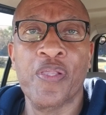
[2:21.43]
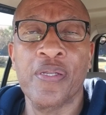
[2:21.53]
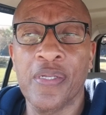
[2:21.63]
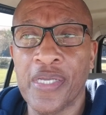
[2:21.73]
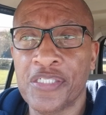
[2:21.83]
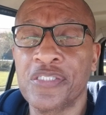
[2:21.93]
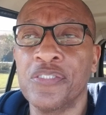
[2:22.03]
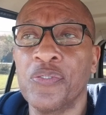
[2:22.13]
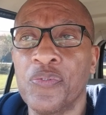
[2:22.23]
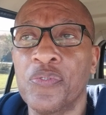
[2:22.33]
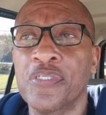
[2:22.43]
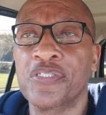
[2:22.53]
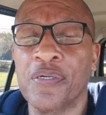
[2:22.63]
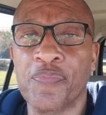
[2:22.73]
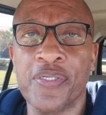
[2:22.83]
Let's do
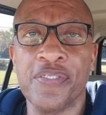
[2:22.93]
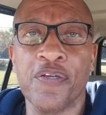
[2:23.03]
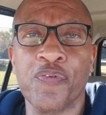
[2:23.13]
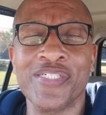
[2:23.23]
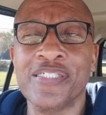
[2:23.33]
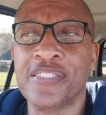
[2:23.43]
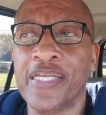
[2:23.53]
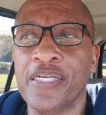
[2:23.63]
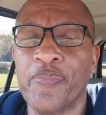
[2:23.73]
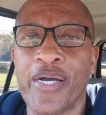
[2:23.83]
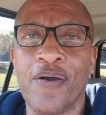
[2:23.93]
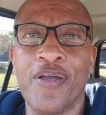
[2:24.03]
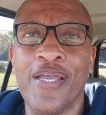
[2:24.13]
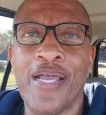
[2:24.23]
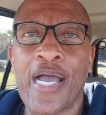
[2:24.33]
something different. Just think about
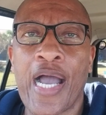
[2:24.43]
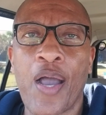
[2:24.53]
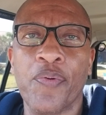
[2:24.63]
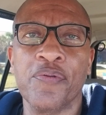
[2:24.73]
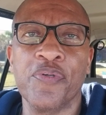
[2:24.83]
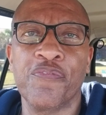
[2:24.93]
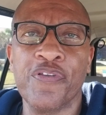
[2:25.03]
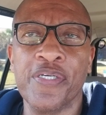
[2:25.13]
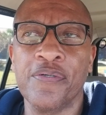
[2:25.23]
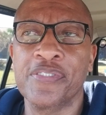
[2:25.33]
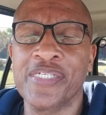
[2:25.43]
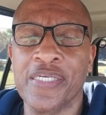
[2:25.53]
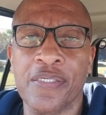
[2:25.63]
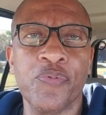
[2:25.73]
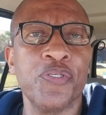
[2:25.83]
how it would feel to
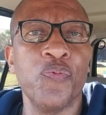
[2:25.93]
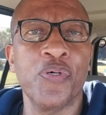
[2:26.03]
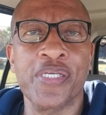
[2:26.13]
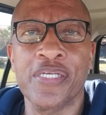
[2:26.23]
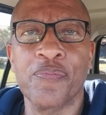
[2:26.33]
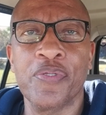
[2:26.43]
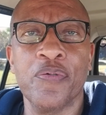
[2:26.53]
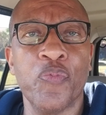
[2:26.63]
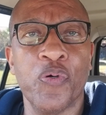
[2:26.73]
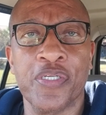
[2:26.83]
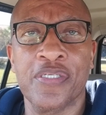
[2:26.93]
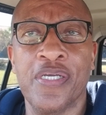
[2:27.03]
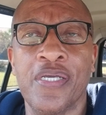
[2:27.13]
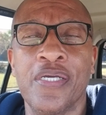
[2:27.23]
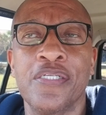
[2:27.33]
get up when you want to get up in the morning,
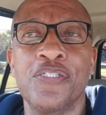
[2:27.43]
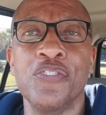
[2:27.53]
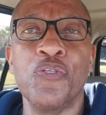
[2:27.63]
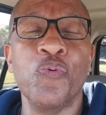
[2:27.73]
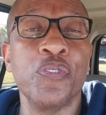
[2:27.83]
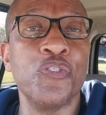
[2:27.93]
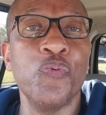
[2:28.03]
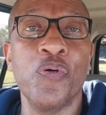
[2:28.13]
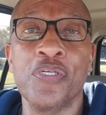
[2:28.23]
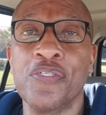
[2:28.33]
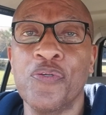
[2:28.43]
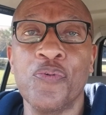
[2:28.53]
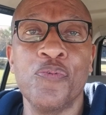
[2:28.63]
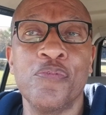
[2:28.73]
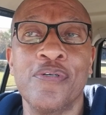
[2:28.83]
to do what you want to
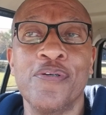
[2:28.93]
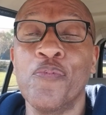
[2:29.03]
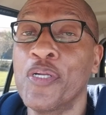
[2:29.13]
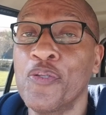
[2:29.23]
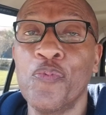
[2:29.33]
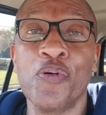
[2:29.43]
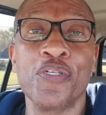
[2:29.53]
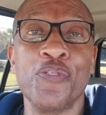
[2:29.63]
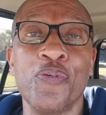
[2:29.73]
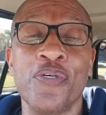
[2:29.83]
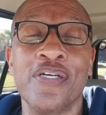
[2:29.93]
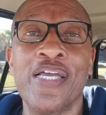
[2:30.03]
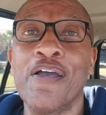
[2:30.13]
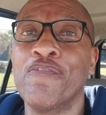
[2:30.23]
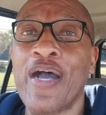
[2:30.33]
do, when you want to do it,
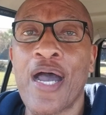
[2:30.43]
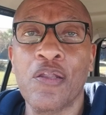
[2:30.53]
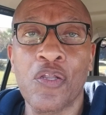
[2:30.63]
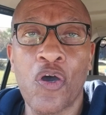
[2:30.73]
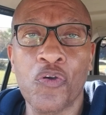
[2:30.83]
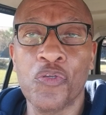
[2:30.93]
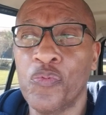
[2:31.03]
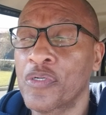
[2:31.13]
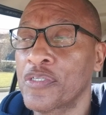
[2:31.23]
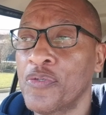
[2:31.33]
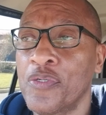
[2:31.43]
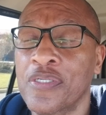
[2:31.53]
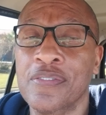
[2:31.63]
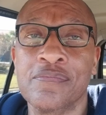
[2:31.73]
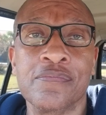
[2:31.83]
for how long you want to do it,
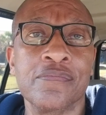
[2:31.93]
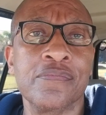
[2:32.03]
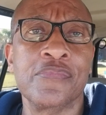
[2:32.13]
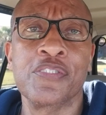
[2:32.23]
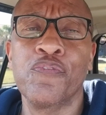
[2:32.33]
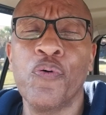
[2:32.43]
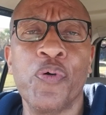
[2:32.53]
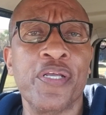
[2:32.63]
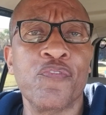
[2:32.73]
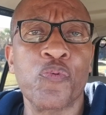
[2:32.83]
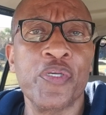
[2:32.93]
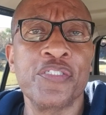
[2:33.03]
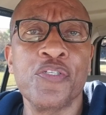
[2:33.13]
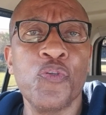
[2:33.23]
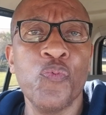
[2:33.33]
for whatever
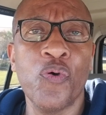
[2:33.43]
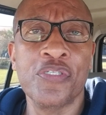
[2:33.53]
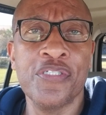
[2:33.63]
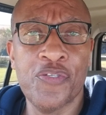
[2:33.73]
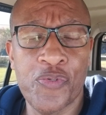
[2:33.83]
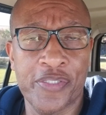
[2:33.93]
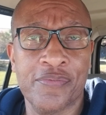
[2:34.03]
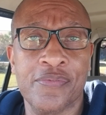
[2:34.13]
reason you want to do it.